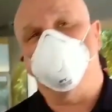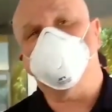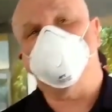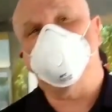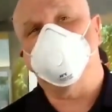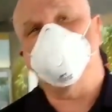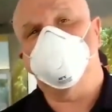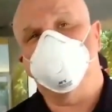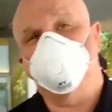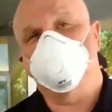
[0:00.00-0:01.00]
homeless?
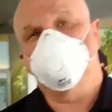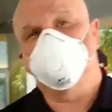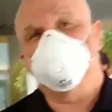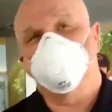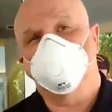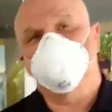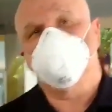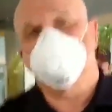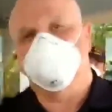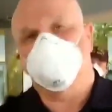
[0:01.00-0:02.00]

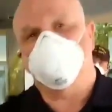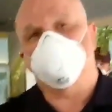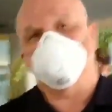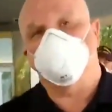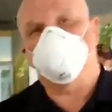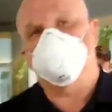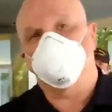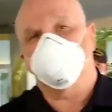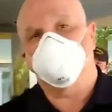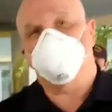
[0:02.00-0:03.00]
I ain't got to
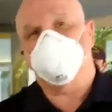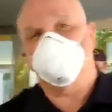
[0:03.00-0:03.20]
answer that.